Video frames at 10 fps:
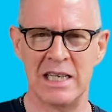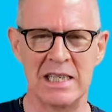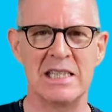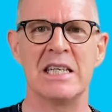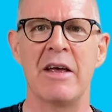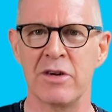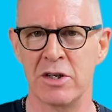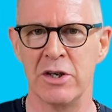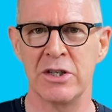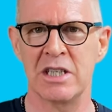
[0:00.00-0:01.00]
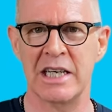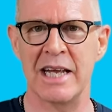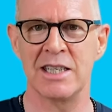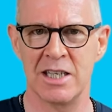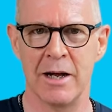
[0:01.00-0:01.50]
it is never going to
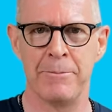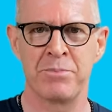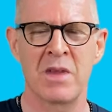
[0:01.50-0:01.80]
get done.